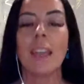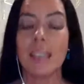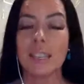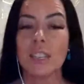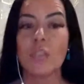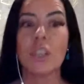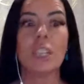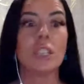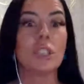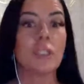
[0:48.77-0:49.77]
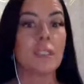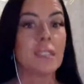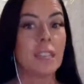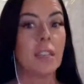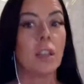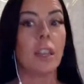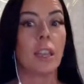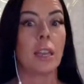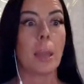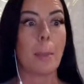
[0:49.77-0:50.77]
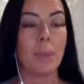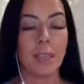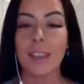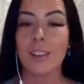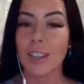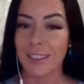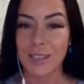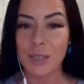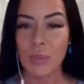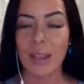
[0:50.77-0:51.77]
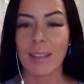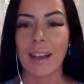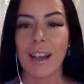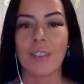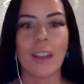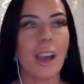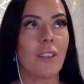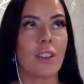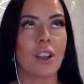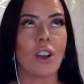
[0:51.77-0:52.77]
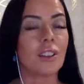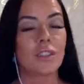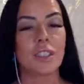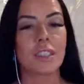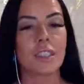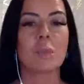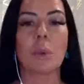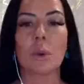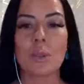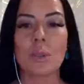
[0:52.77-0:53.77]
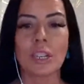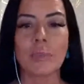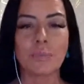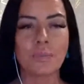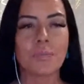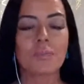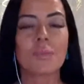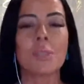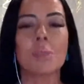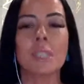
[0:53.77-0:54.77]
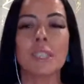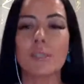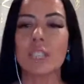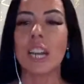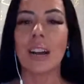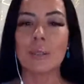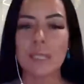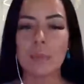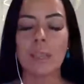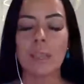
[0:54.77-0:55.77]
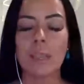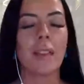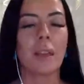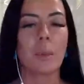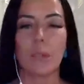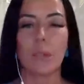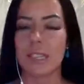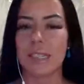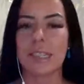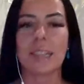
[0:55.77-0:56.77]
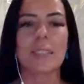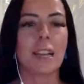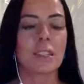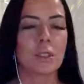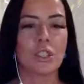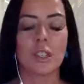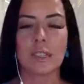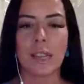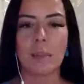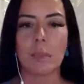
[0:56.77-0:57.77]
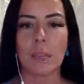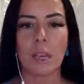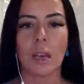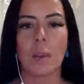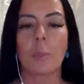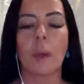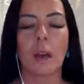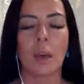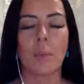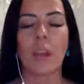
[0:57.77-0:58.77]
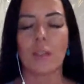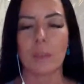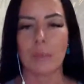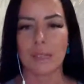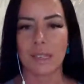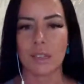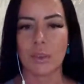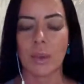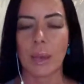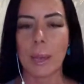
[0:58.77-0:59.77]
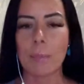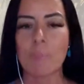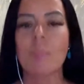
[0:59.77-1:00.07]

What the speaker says: And if you're interested in being on Lunch Break Live and having all of this exposure, please reach out to me and then we can discuss that. So just send me a private message, okay?